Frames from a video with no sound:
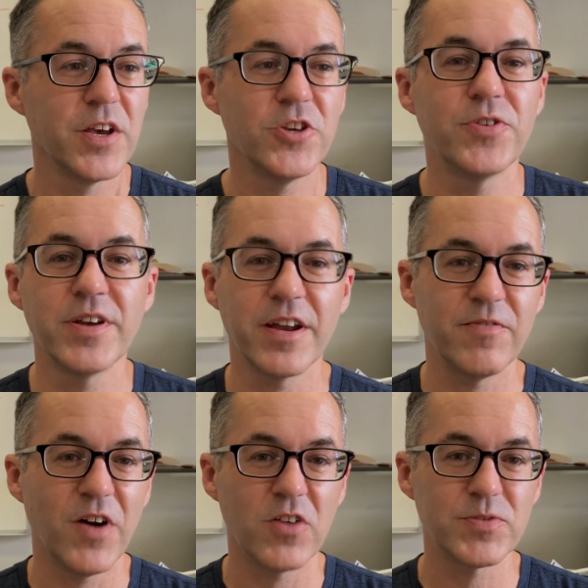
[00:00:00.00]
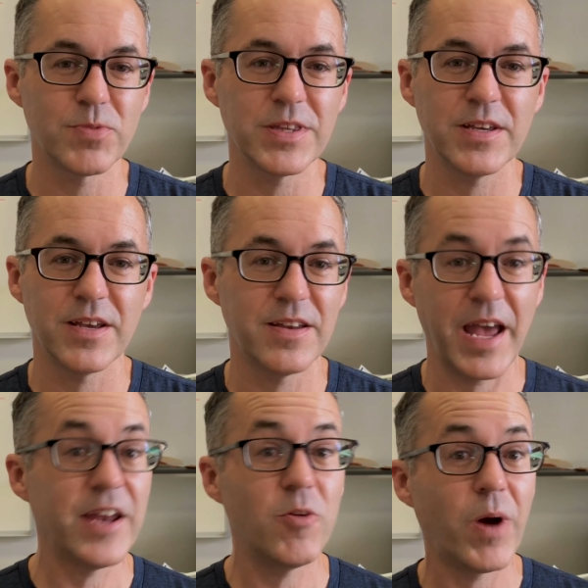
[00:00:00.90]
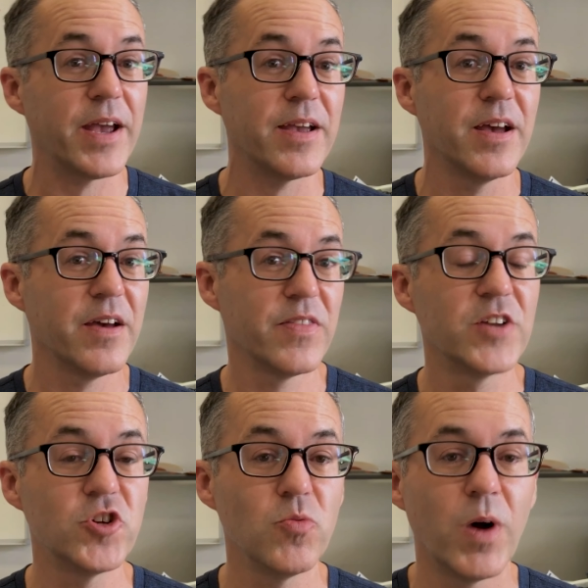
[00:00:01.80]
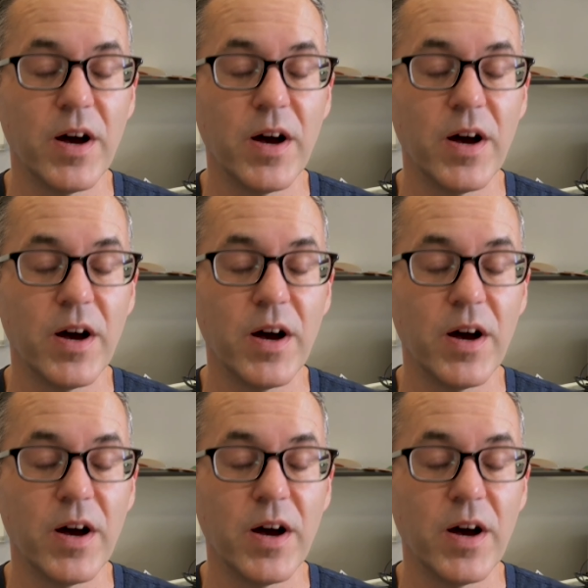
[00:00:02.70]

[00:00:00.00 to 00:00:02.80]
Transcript: you can get involved really in any way that you want.